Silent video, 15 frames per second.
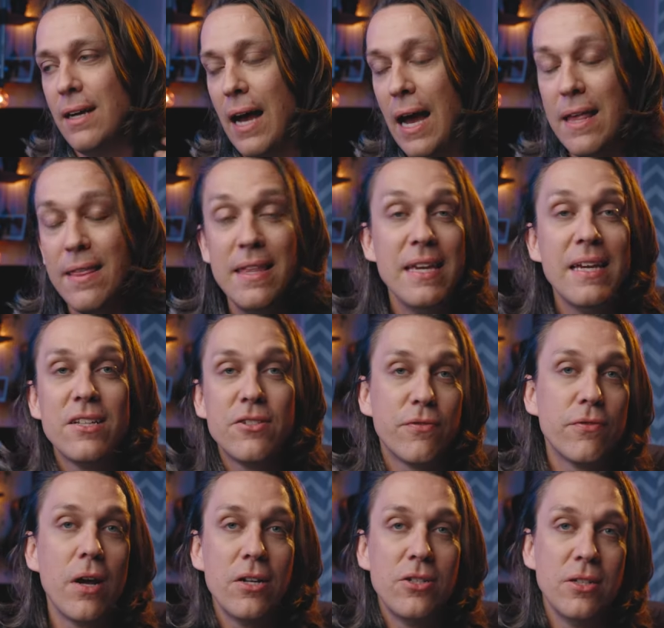I think it's
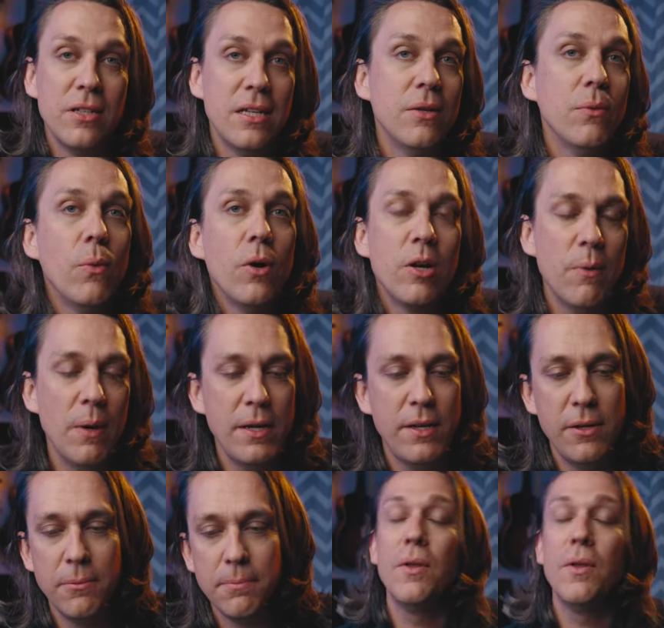fraudulent. What do I do?